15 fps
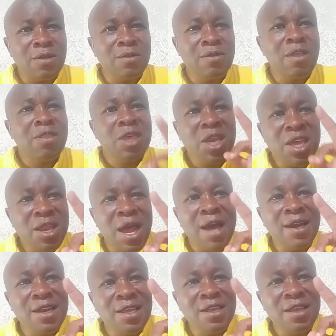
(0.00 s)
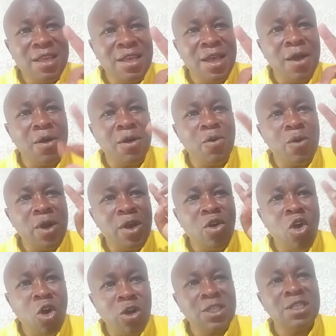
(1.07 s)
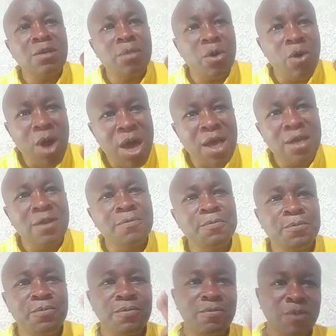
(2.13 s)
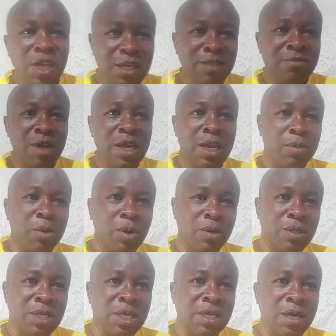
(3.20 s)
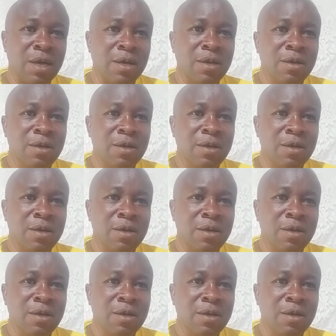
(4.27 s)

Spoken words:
The 3 riding here, horse number 1 is Raila Amolo Odinga.